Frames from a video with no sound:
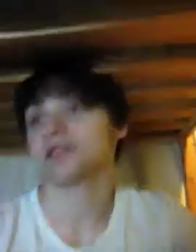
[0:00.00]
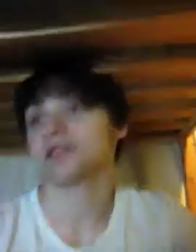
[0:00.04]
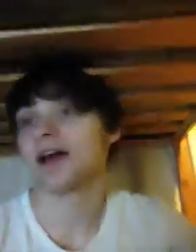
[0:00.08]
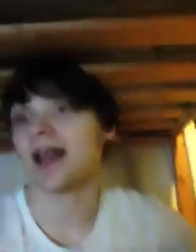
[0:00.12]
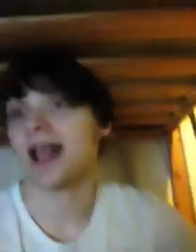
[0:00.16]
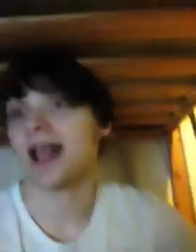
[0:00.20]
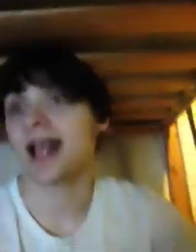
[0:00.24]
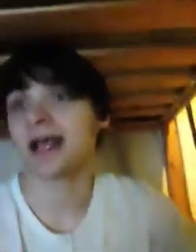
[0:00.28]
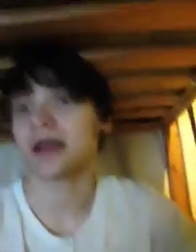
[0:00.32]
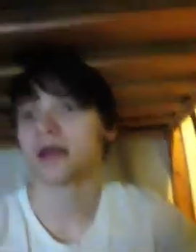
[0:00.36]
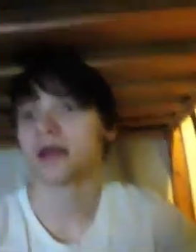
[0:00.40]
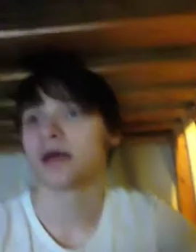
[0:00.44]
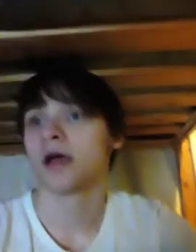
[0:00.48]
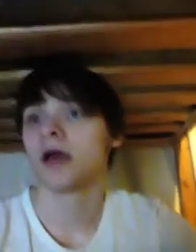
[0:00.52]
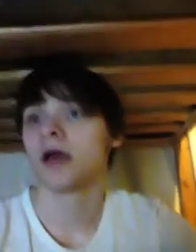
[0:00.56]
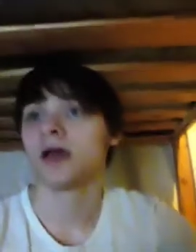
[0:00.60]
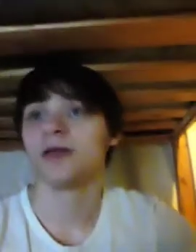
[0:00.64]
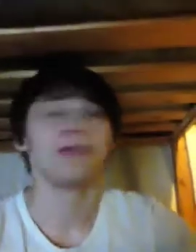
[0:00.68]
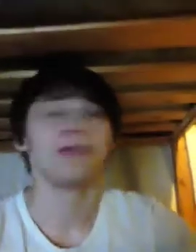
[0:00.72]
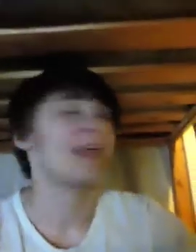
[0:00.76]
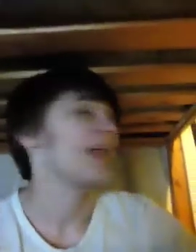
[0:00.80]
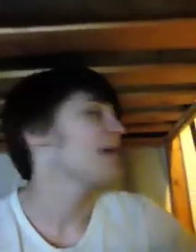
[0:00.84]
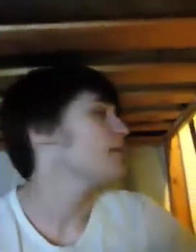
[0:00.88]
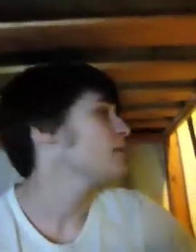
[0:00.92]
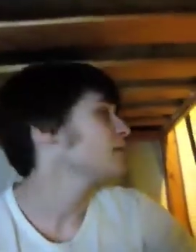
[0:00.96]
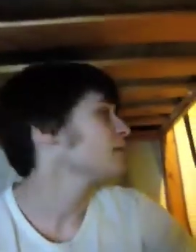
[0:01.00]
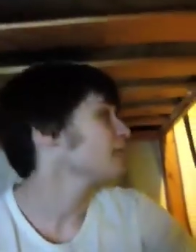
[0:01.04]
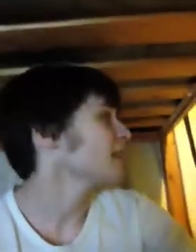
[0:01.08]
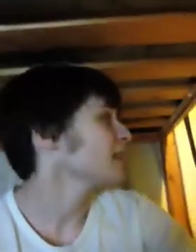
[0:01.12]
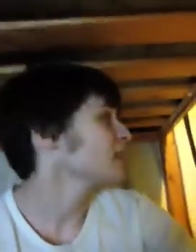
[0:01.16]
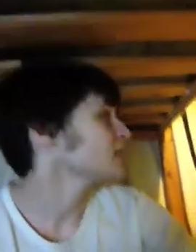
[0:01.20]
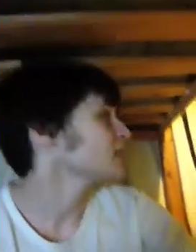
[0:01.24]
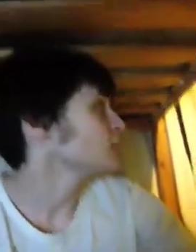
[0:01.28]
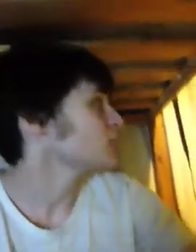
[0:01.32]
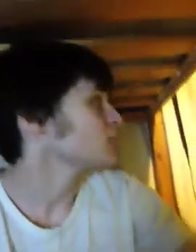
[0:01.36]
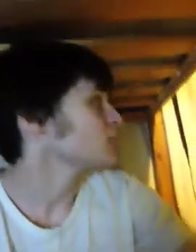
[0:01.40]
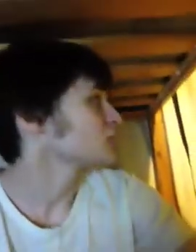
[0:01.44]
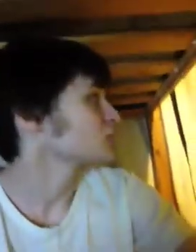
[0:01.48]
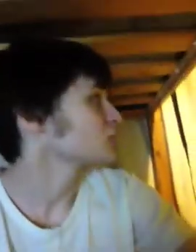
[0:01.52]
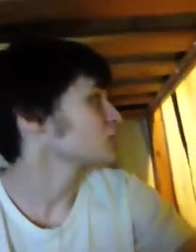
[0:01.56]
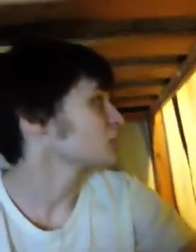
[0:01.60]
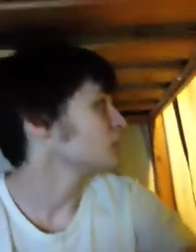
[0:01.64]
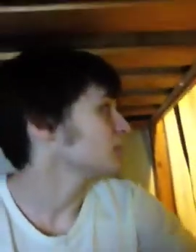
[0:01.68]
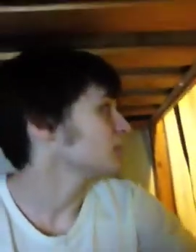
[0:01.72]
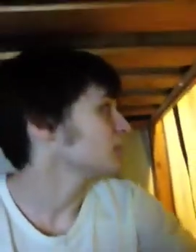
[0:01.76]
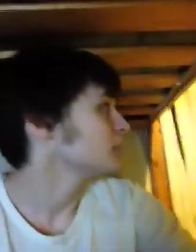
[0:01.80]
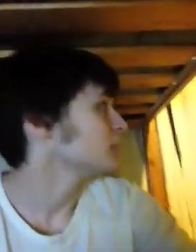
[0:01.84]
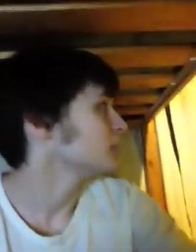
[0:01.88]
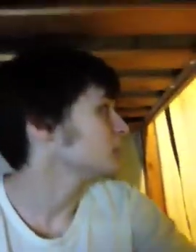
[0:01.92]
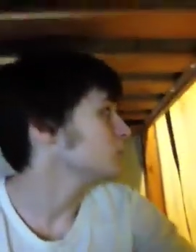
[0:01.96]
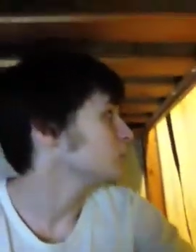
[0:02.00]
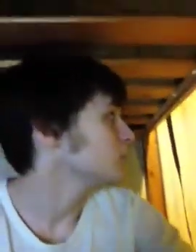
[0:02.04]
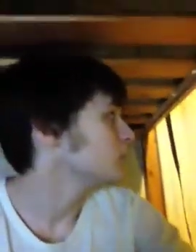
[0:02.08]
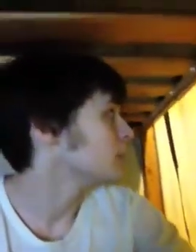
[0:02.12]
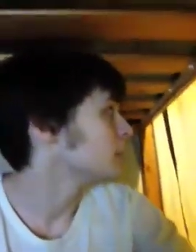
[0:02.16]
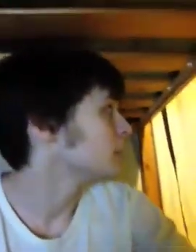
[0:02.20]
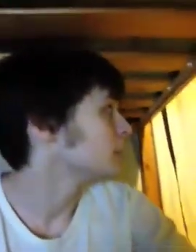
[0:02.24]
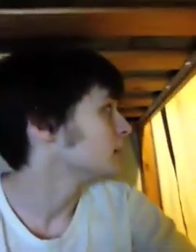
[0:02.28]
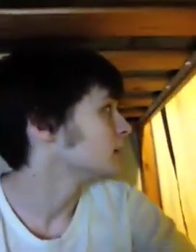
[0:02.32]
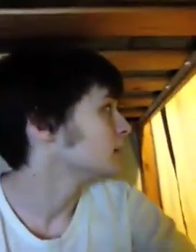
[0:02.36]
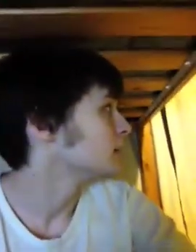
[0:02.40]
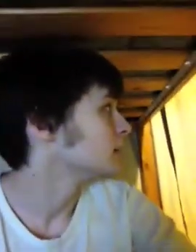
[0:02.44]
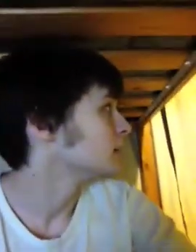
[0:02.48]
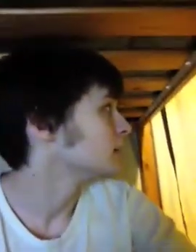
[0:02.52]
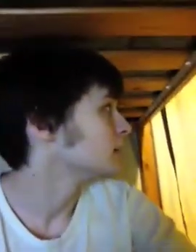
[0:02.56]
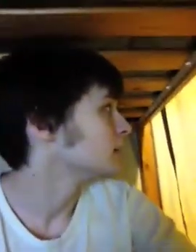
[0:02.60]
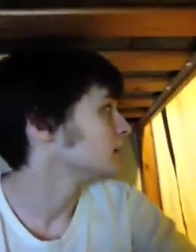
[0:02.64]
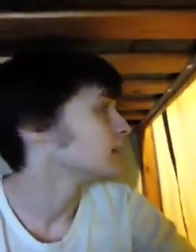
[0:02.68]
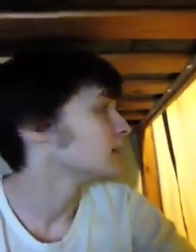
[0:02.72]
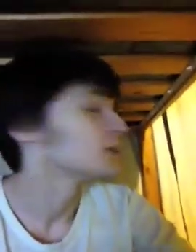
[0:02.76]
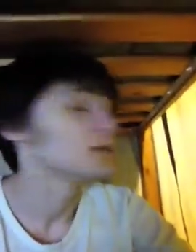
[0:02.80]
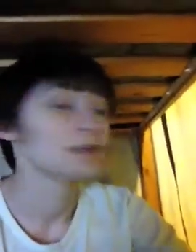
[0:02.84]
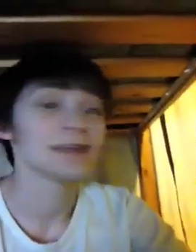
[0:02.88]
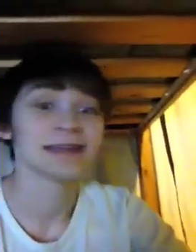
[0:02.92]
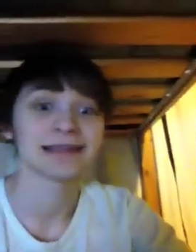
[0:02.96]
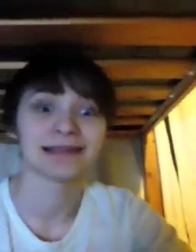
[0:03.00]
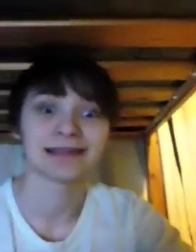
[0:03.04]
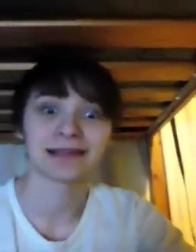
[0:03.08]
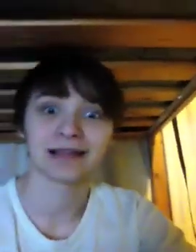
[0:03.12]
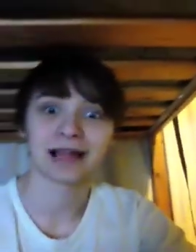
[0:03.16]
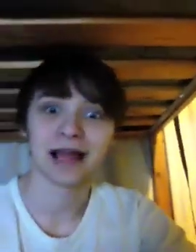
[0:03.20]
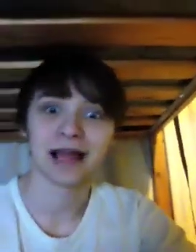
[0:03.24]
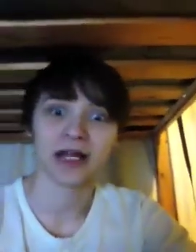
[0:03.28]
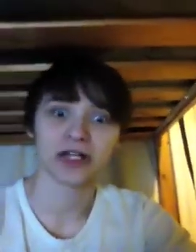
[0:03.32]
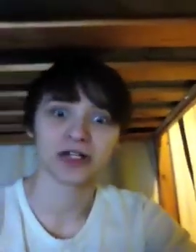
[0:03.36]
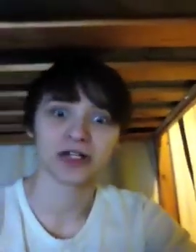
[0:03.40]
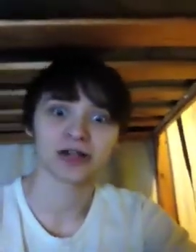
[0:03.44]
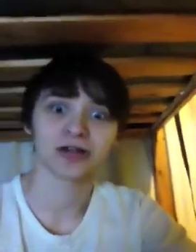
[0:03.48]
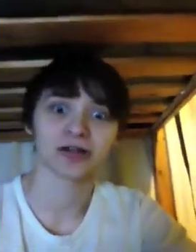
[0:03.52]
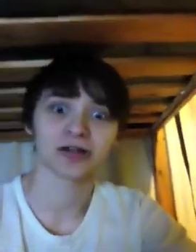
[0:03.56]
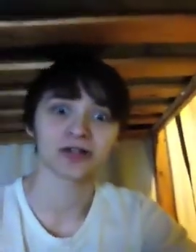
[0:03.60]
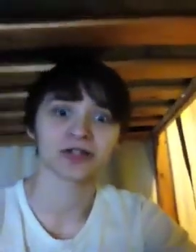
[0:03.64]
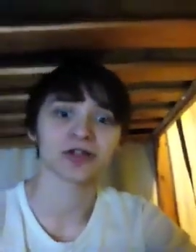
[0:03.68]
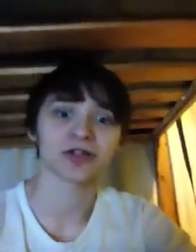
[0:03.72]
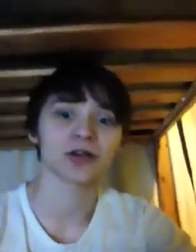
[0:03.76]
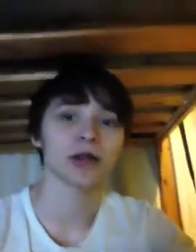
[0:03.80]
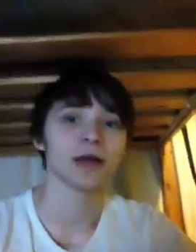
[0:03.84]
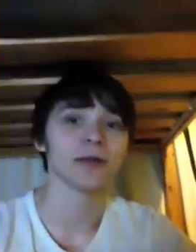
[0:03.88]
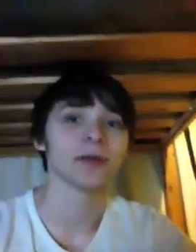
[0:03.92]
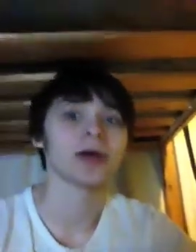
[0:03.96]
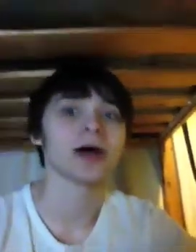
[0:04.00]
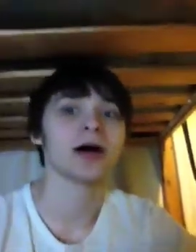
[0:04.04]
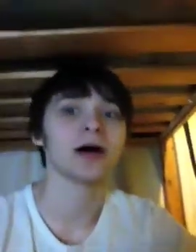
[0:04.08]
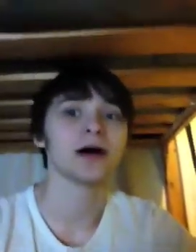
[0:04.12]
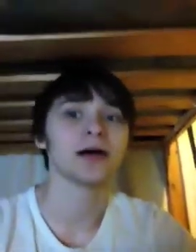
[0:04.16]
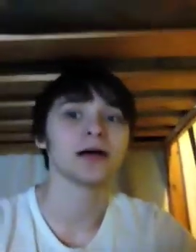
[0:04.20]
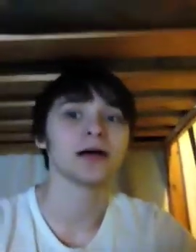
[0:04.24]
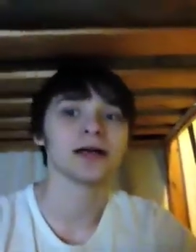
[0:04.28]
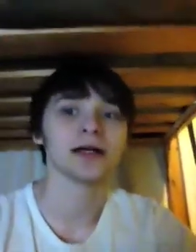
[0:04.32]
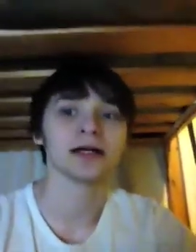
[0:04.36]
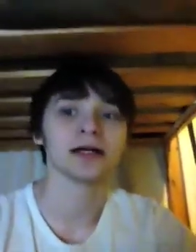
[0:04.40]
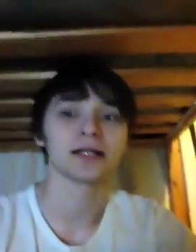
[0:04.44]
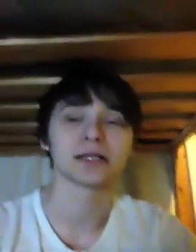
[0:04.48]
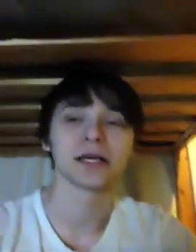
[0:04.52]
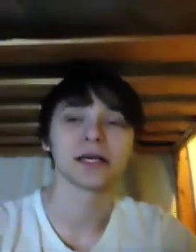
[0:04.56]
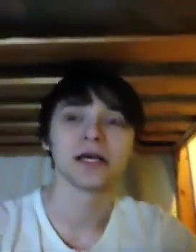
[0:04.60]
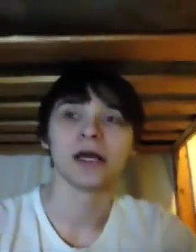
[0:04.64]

Like, name a random archetype that you... The Slash archetype, yes.